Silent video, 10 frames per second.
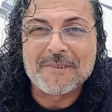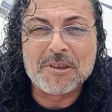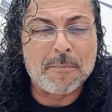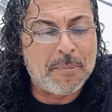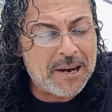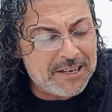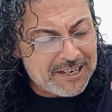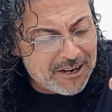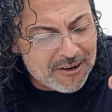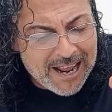
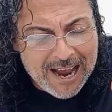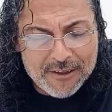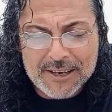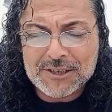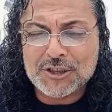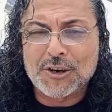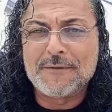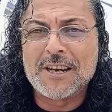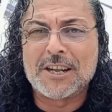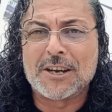Depending on how they
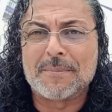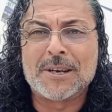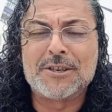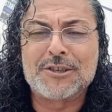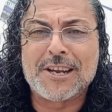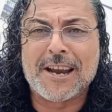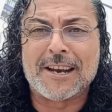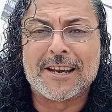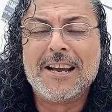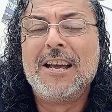served it up,
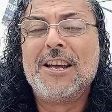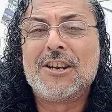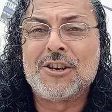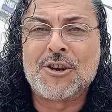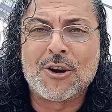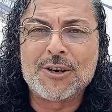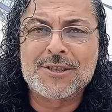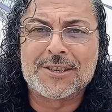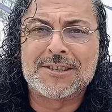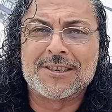understand
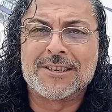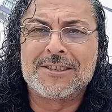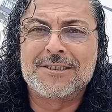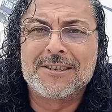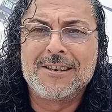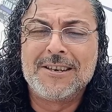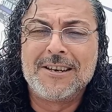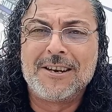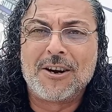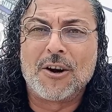narcissists
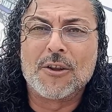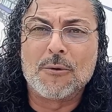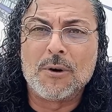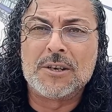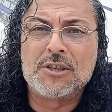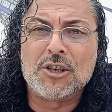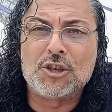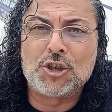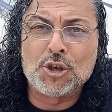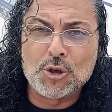are the ones that
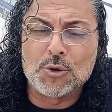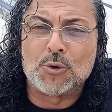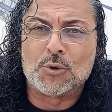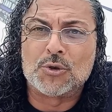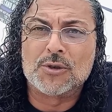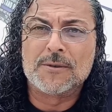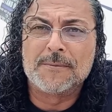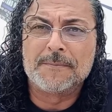choose